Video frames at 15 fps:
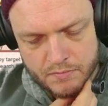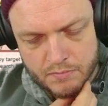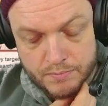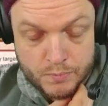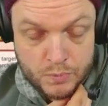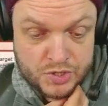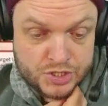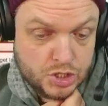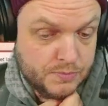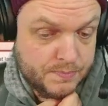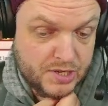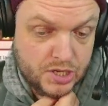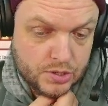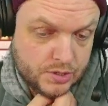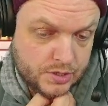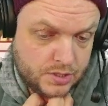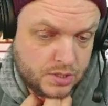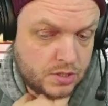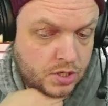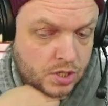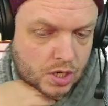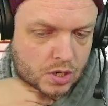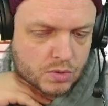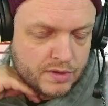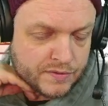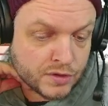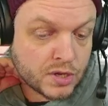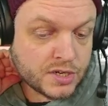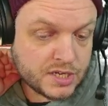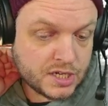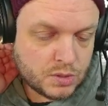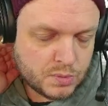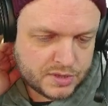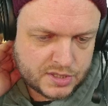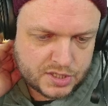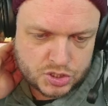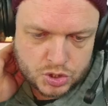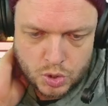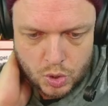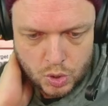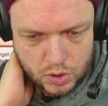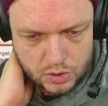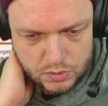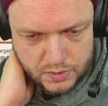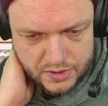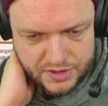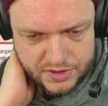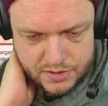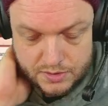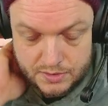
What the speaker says: which could be good, if you can deal with the Troll with